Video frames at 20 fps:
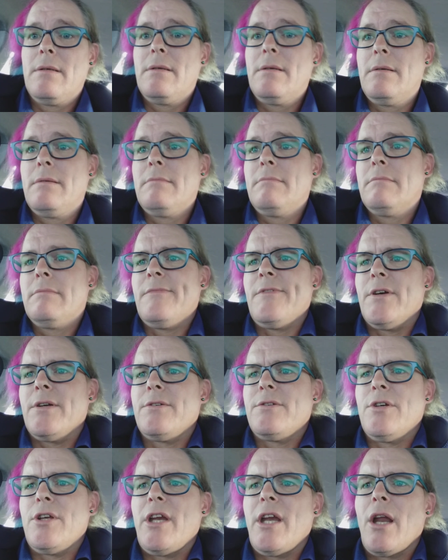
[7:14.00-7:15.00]
If I can
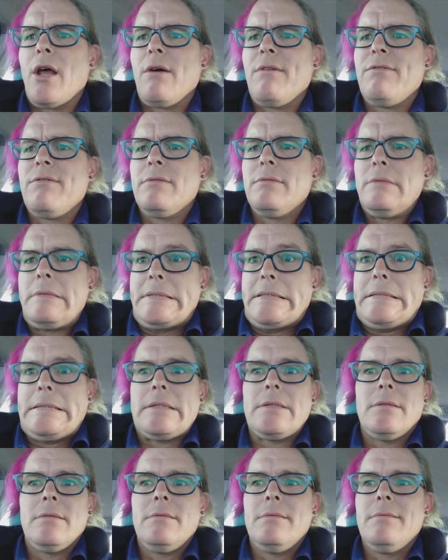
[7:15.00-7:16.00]
turn it off.
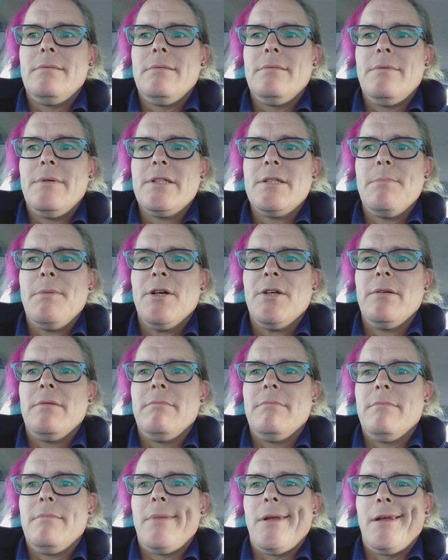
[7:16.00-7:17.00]
Ugh, where's the button?
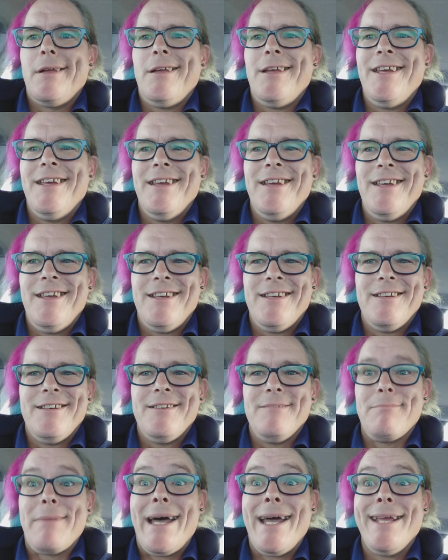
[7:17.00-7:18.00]

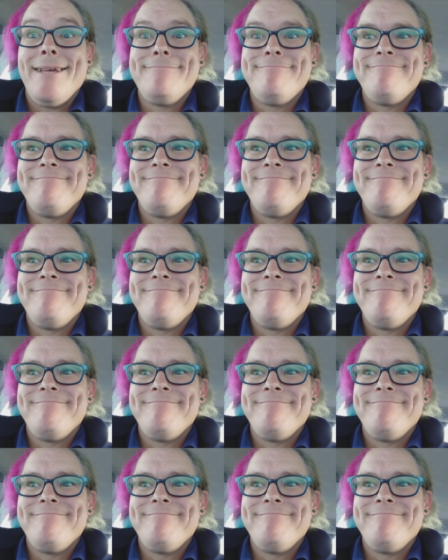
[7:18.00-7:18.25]
Bye.